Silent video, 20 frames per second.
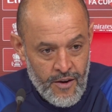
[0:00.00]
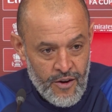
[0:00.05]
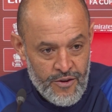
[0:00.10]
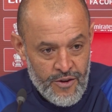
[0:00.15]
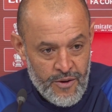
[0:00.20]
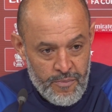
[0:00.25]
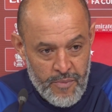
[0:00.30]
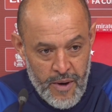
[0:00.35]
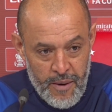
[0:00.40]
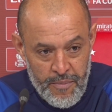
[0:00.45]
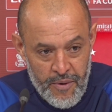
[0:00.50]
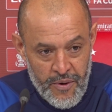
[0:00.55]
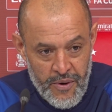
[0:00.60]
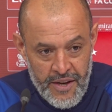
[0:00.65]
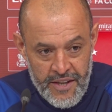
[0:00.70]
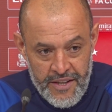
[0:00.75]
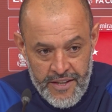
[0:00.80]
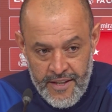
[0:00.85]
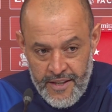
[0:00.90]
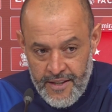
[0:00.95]
on the
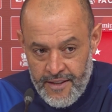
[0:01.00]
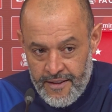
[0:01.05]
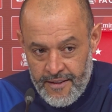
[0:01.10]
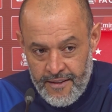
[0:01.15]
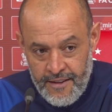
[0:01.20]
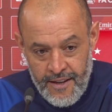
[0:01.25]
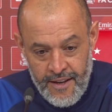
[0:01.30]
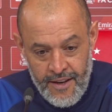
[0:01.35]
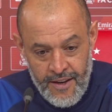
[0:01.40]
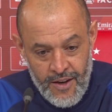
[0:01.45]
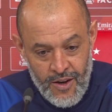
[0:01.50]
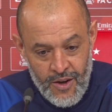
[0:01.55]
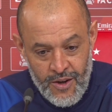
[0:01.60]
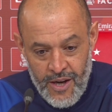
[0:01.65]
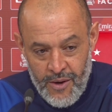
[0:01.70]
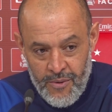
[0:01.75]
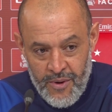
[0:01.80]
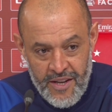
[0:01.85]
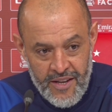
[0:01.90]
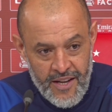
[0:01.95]
preparation, on our